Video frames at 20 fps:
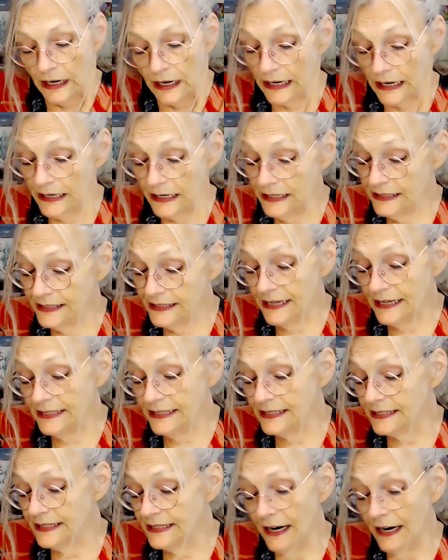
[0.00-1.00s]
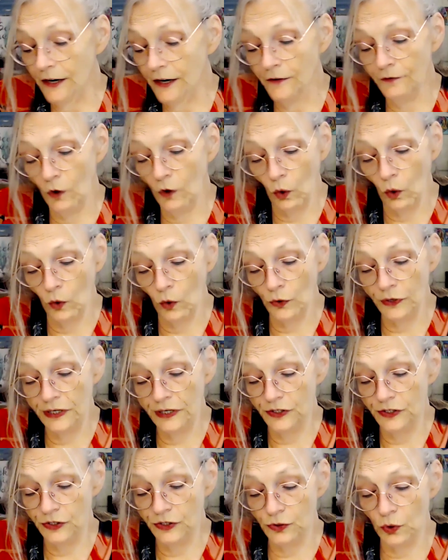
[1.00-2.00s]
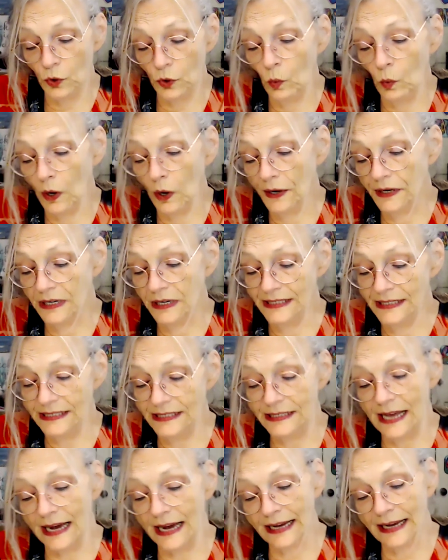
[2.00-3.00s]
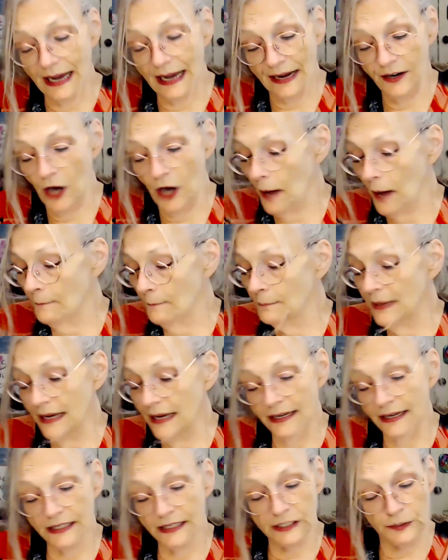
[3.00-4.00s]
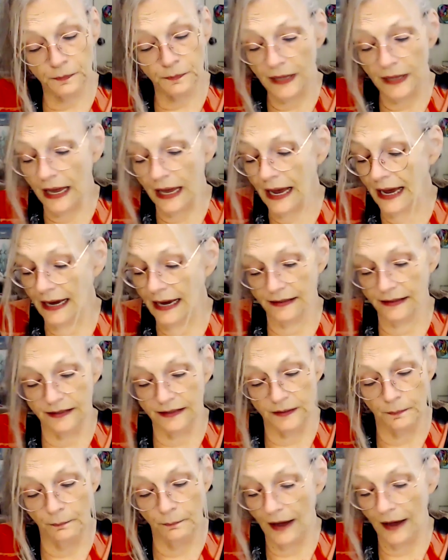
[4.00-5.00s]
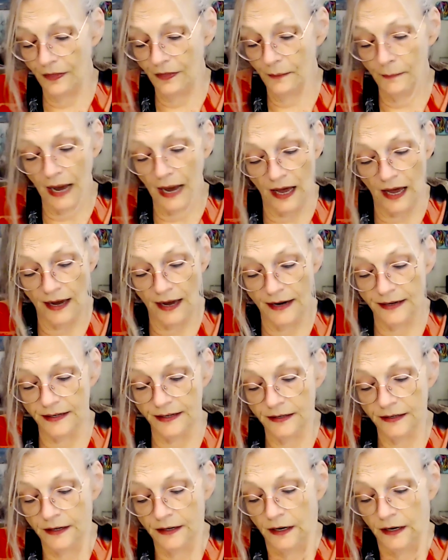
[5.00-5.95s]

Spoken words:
It is a state of wholeness or oneness that cannot be explained by the mind,